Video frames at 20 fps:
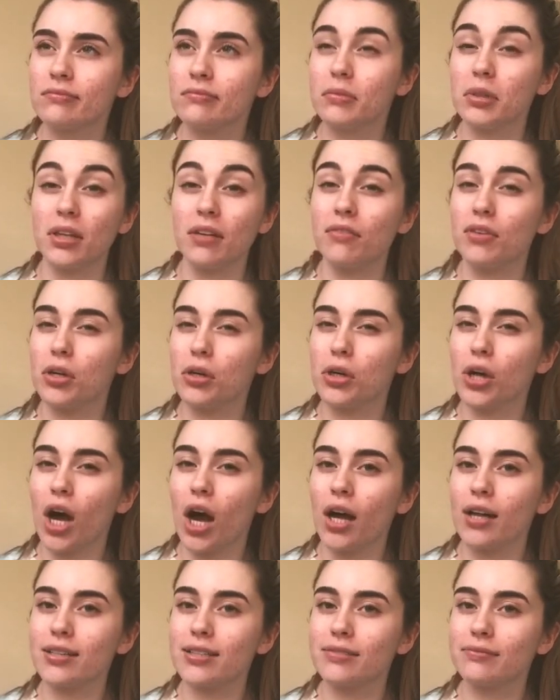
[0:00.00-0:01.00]
Believe it or
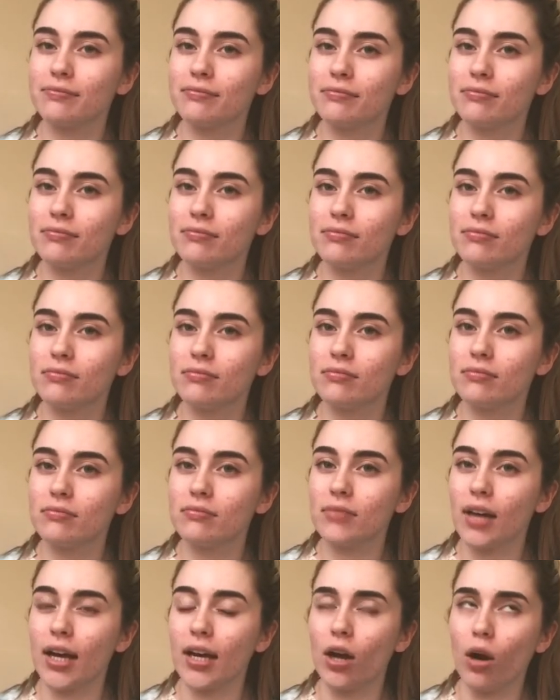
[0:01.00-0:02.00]
not.
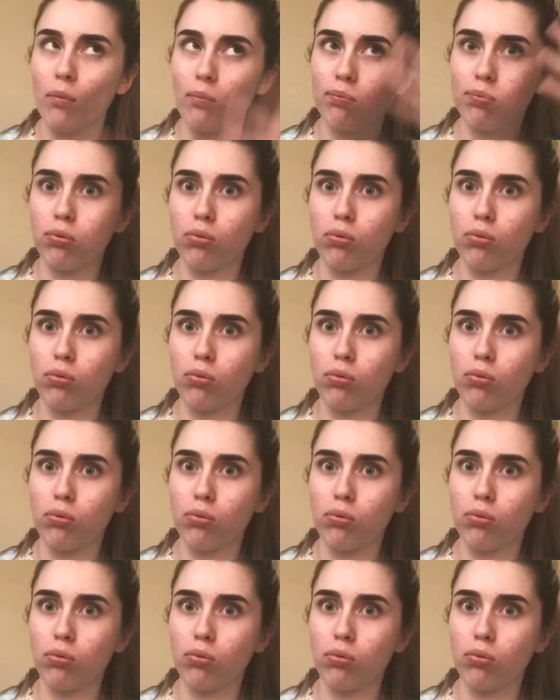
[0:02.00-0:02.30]
I know.